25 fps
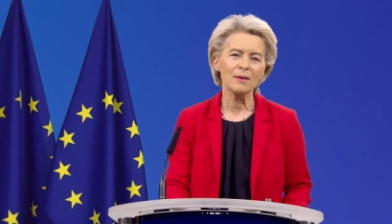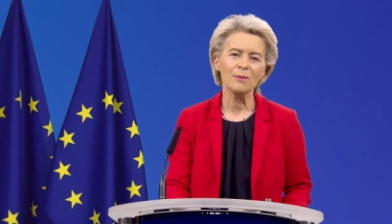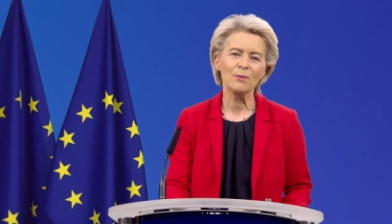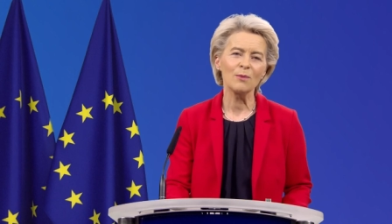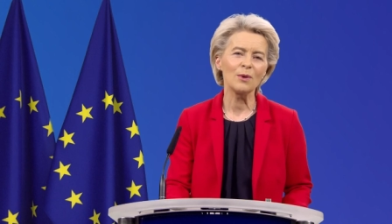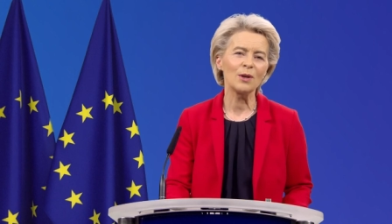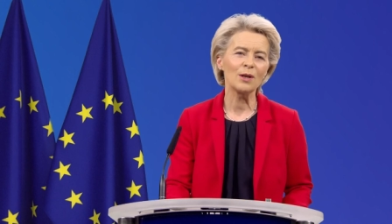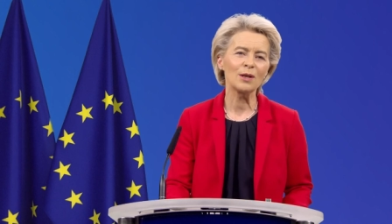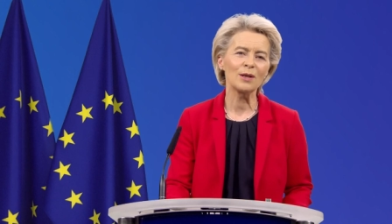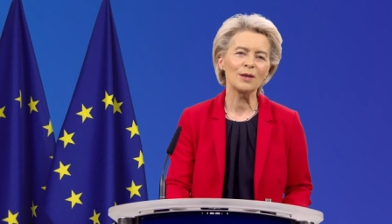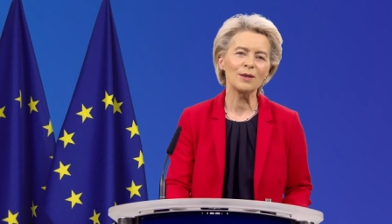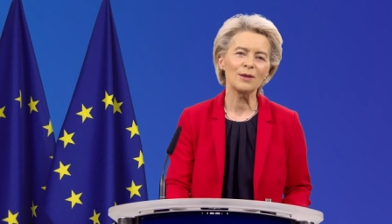
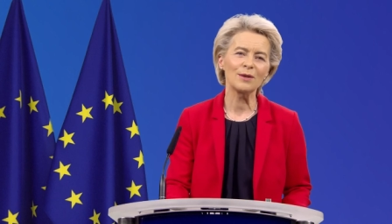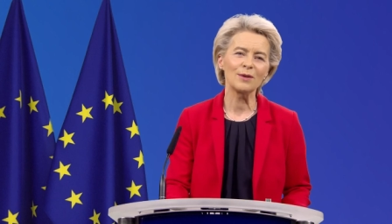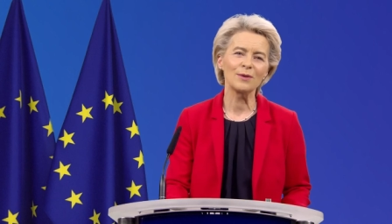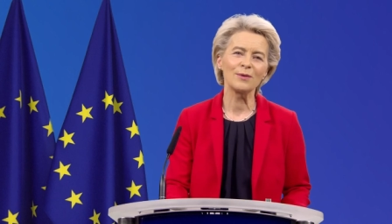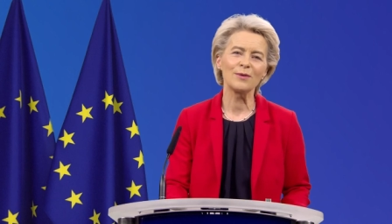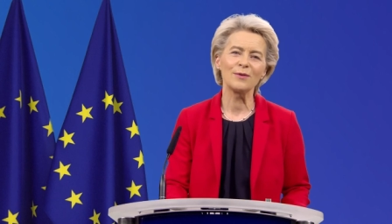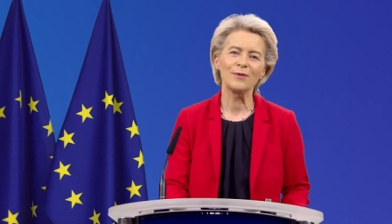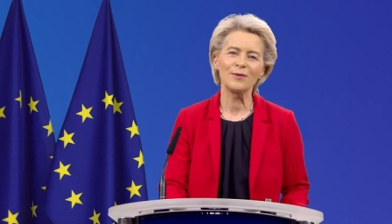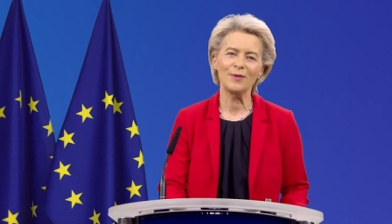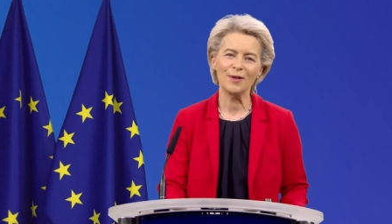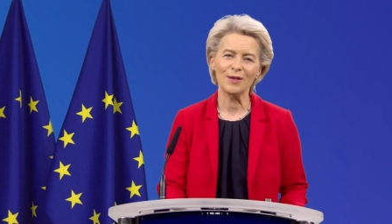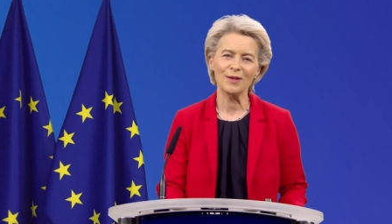want to
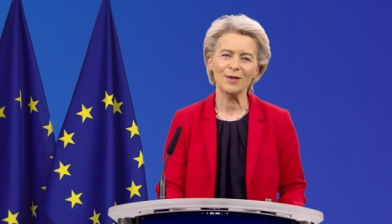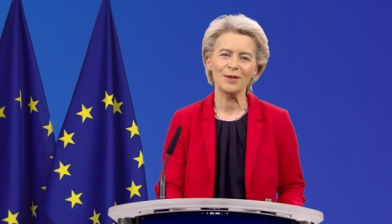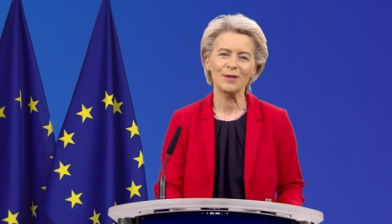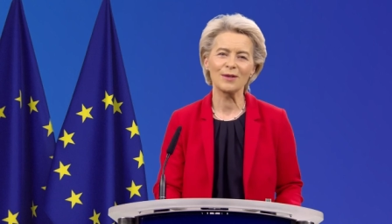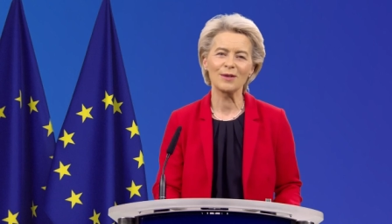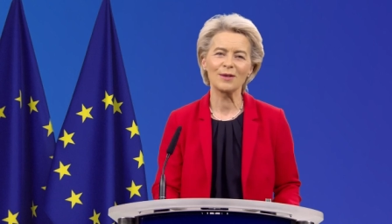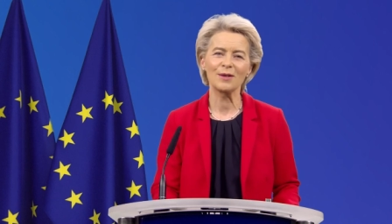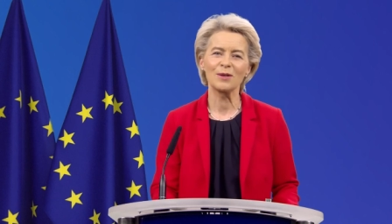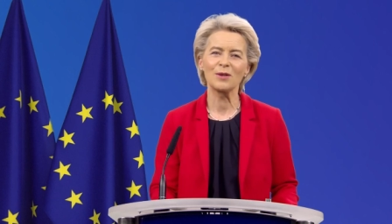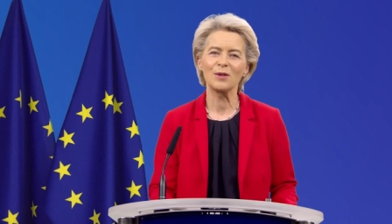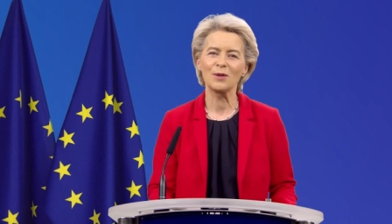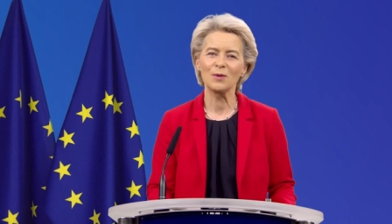
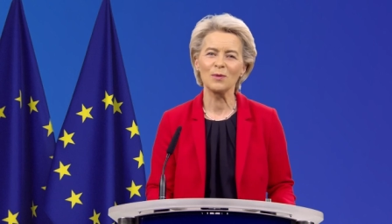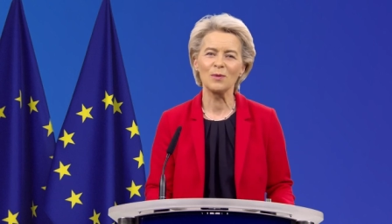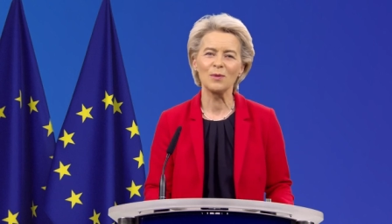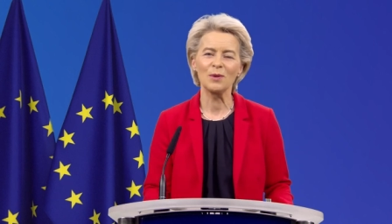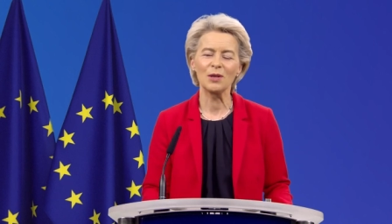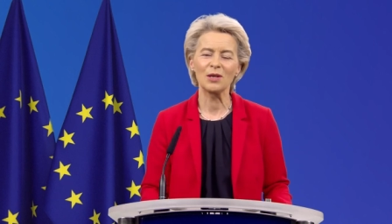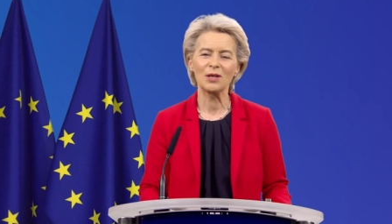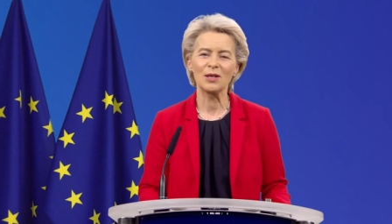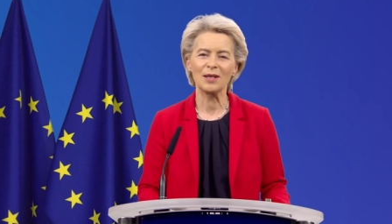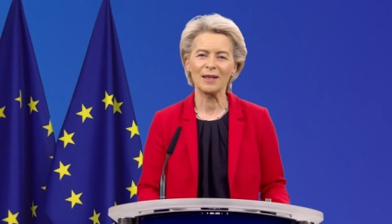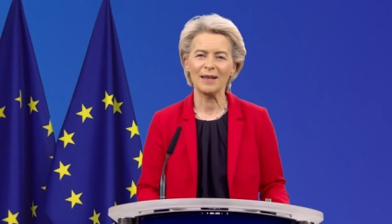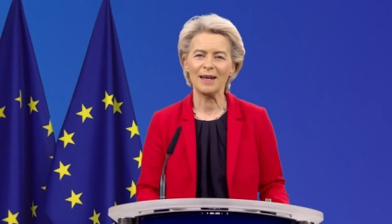foster
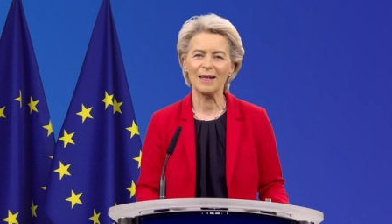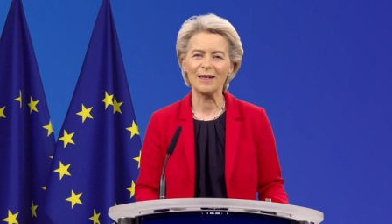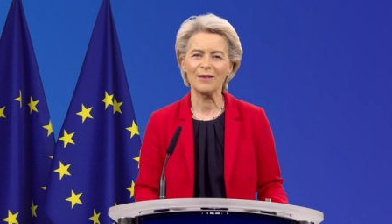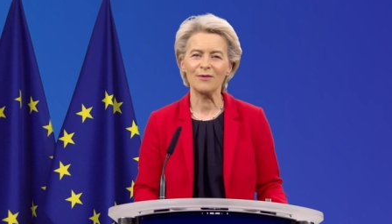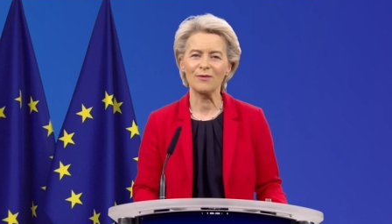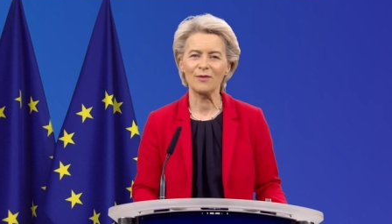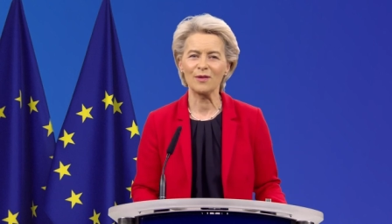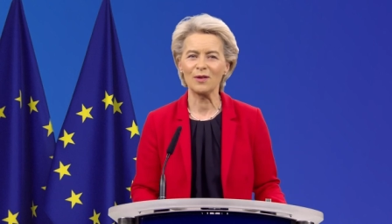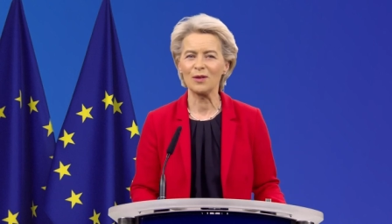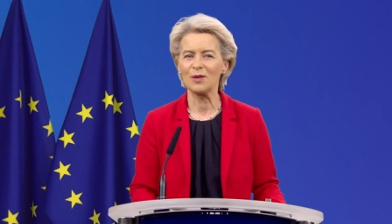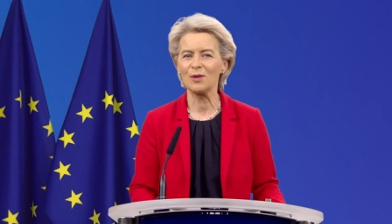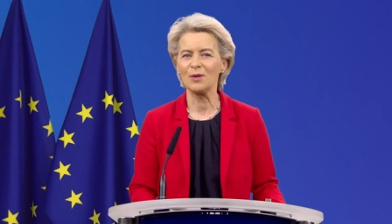Jewish
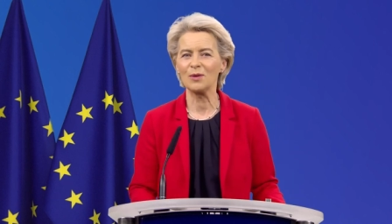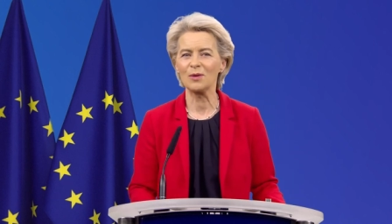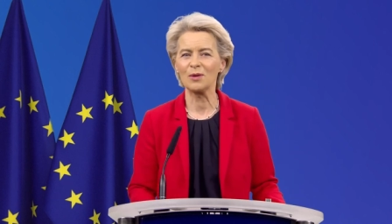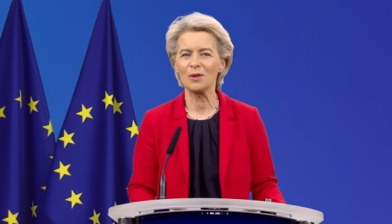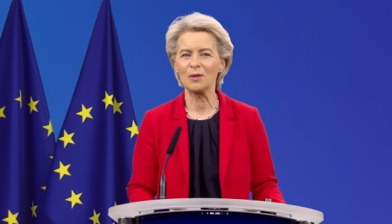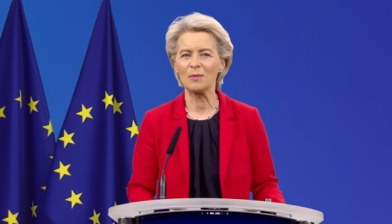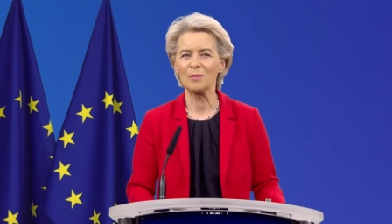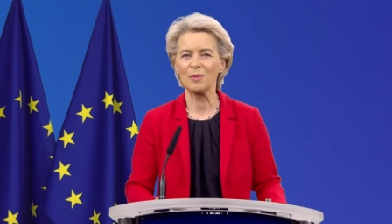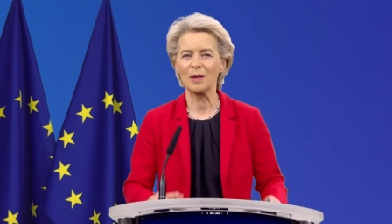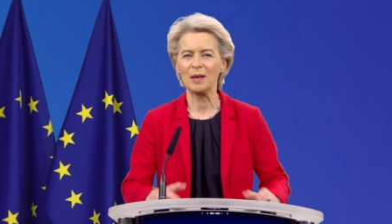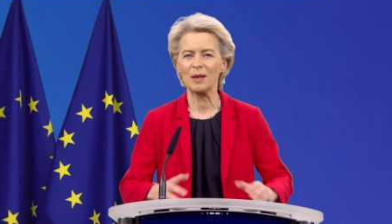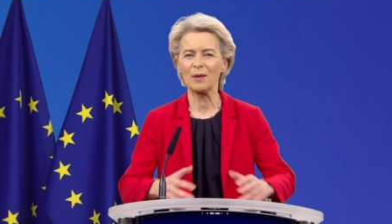life in
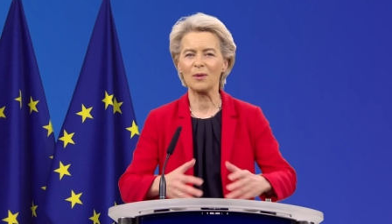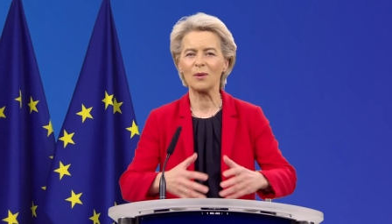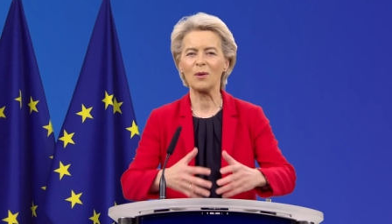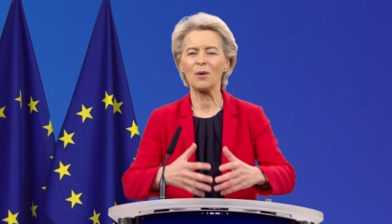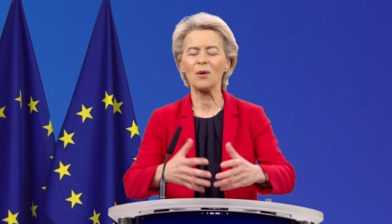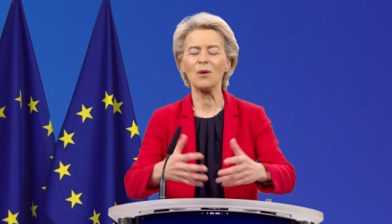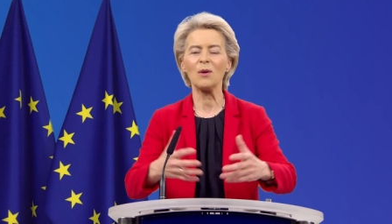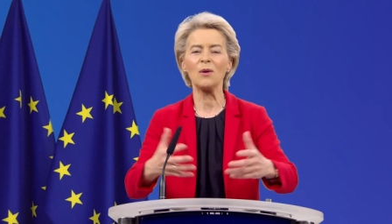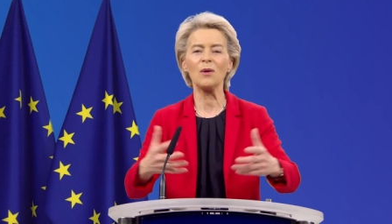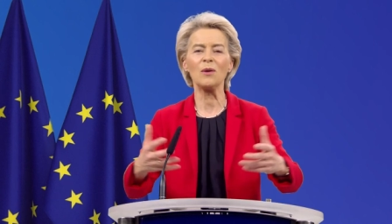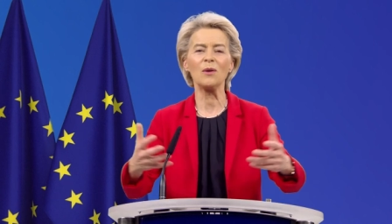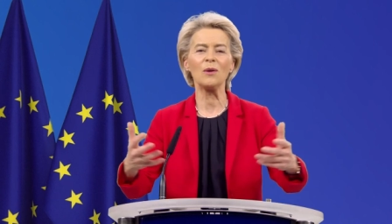Europe in
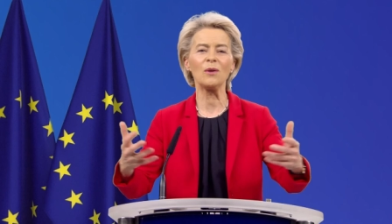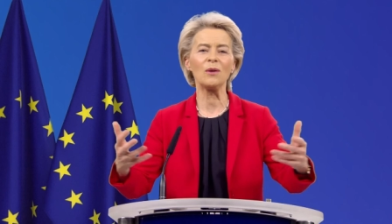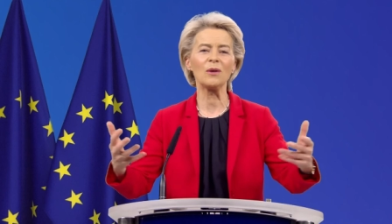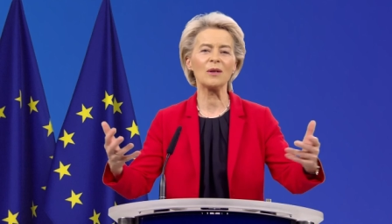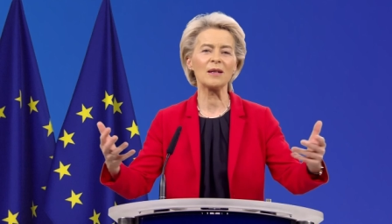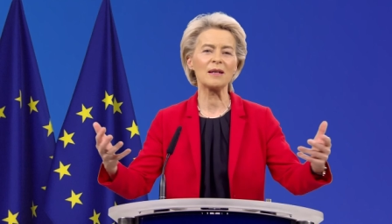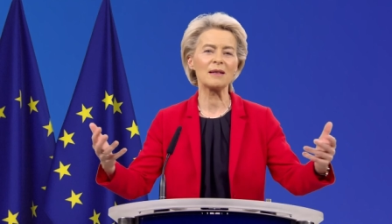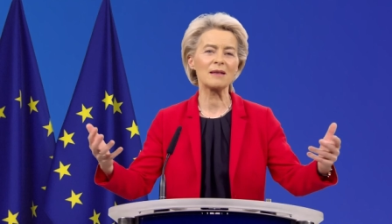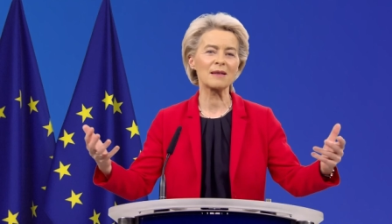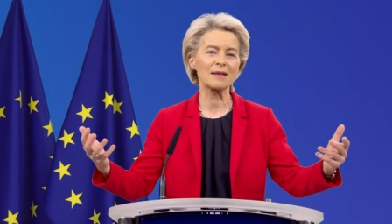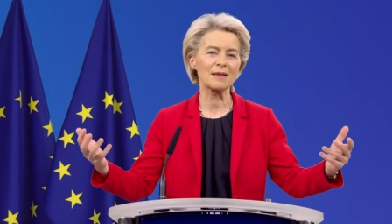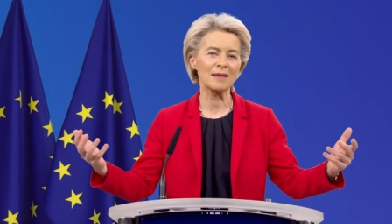all
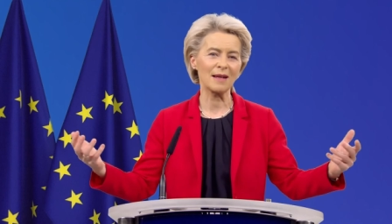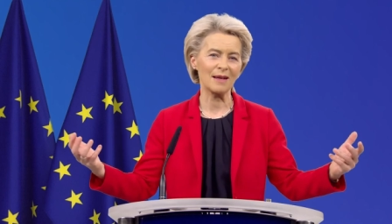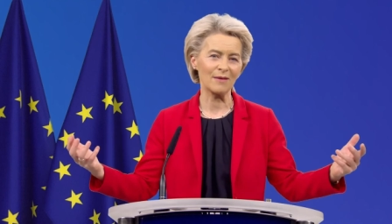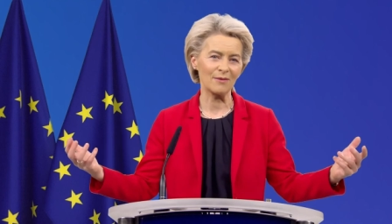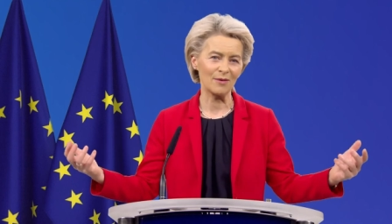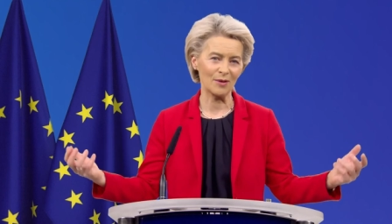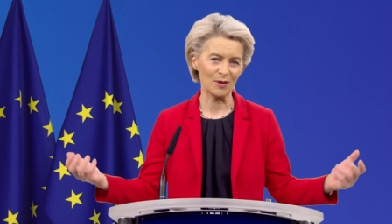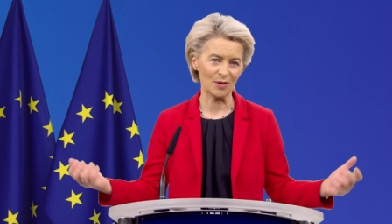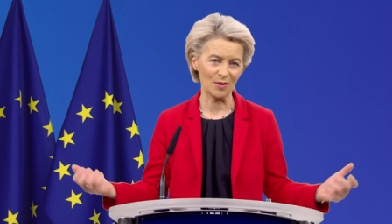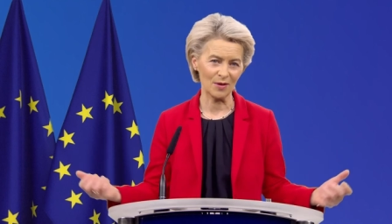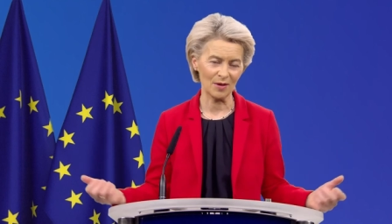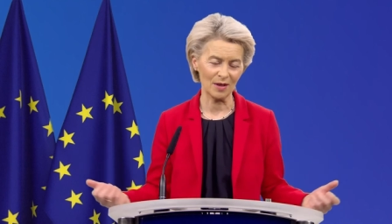its
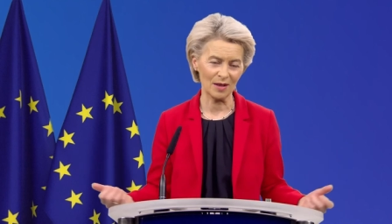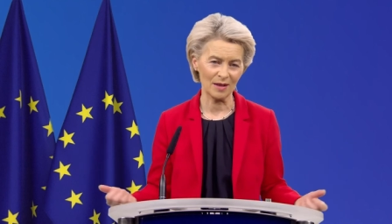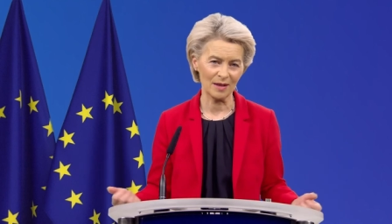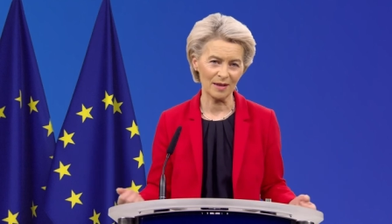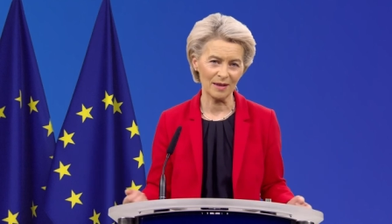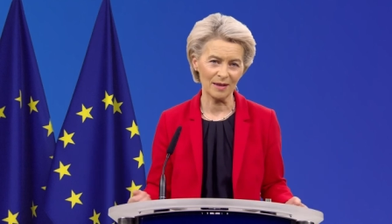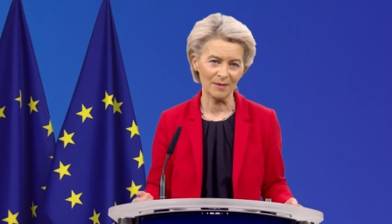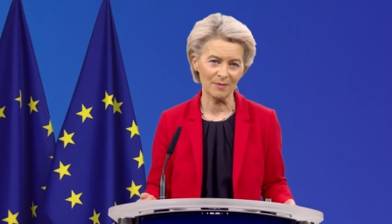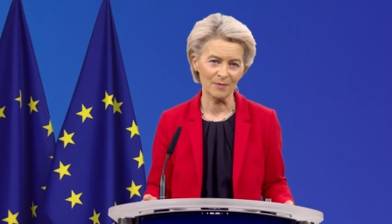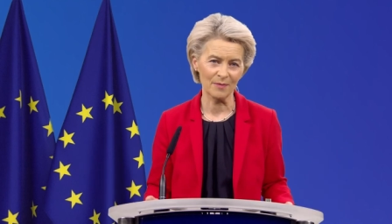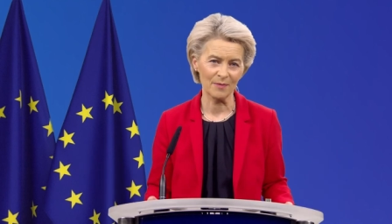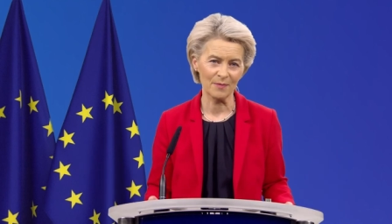diversity.